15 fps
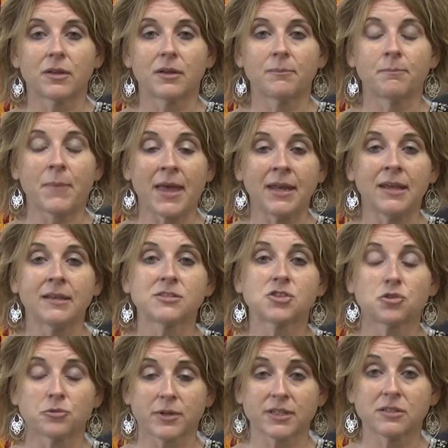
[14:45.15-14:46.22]
many
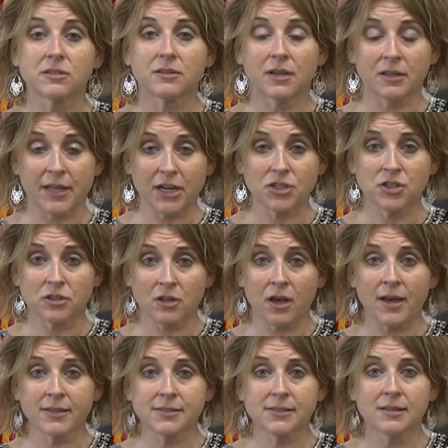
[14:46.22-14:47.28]
strict election
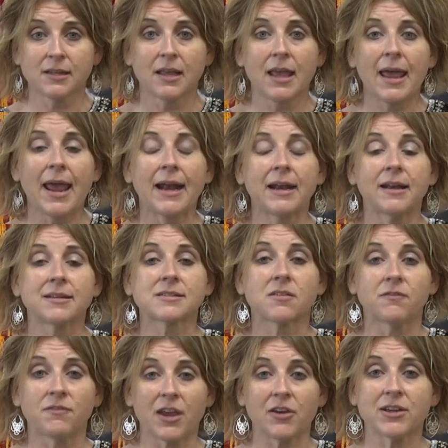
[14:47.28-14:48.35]
laws, and it is a
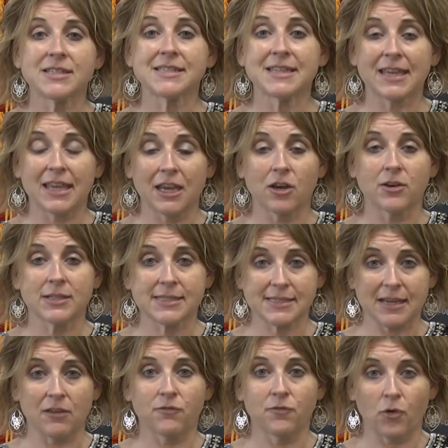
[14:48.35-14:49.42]
very secure and
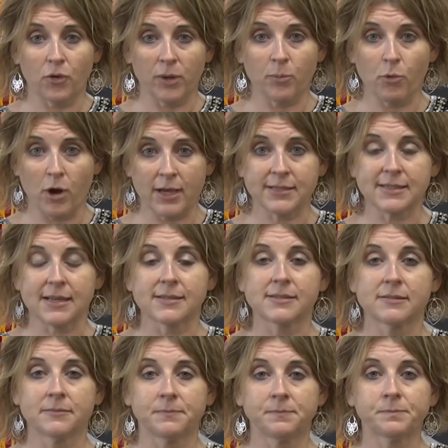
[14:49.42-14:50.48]
safe voting
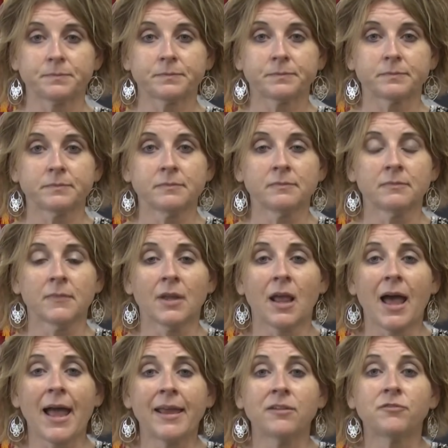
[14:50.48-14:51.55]
process.
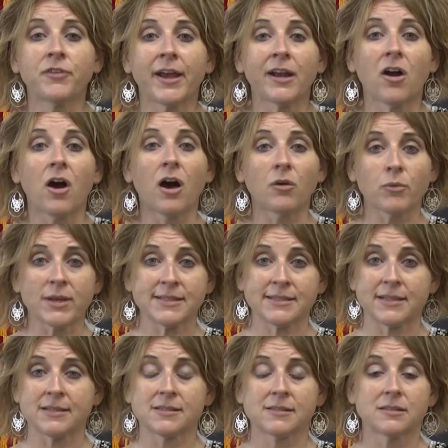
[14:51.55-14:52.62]
I invite all
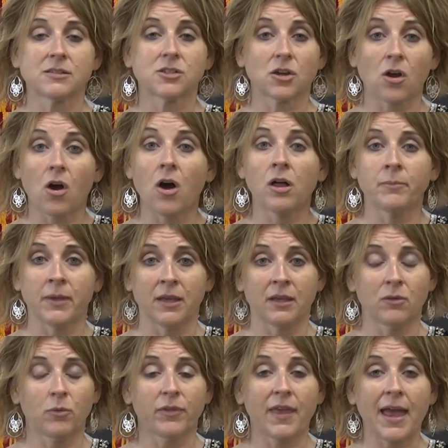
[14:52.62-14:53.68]
residents to call
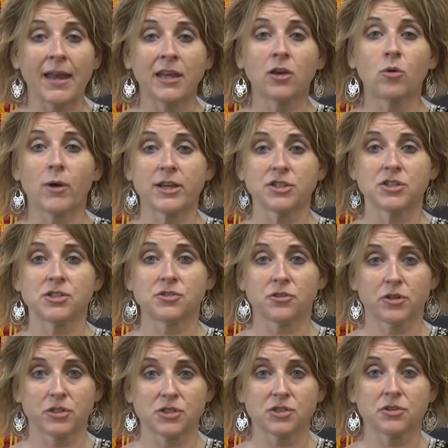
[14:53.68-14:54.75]
me with any questions or
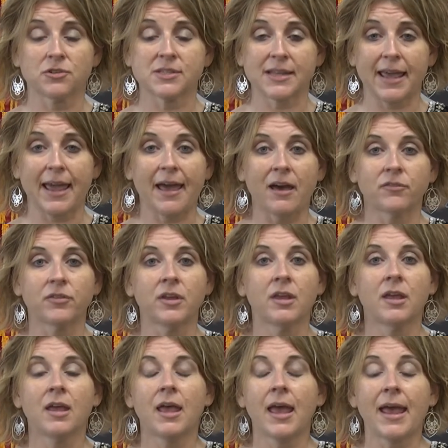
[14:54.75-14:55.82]
concerns they have,
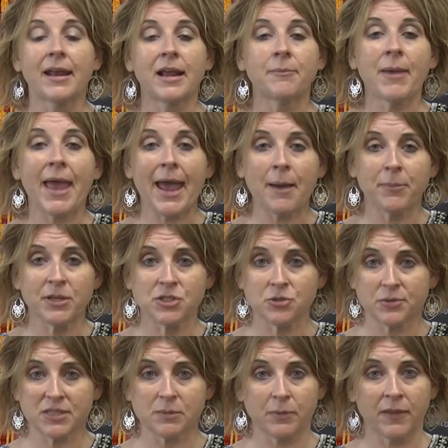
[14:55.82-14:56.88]
and I'm happy
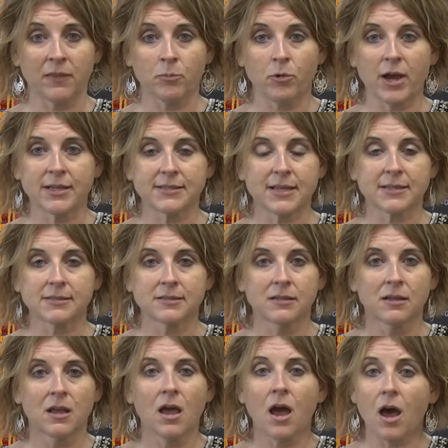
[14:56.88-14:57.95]
to explain the process.
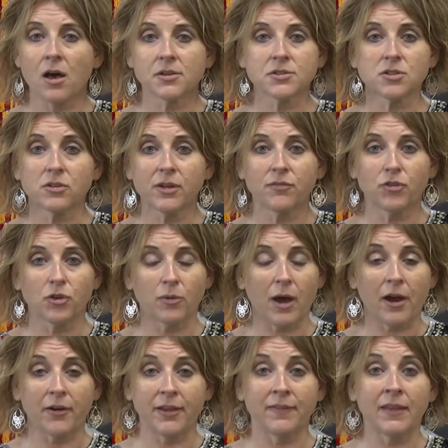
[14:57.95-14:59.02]
Also, if you
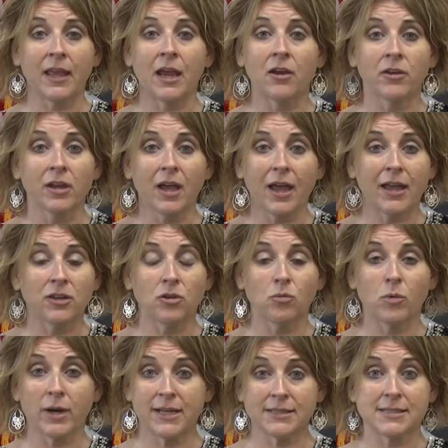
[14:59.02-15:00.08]
are in the area and you
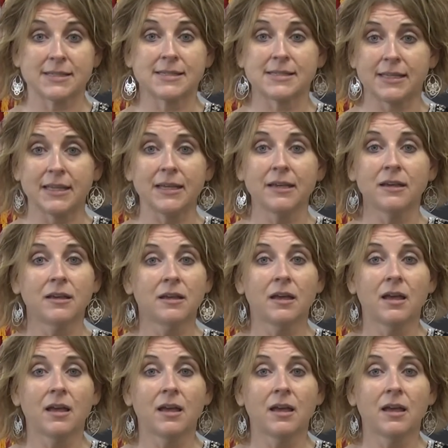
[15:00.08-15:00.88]
wanted to see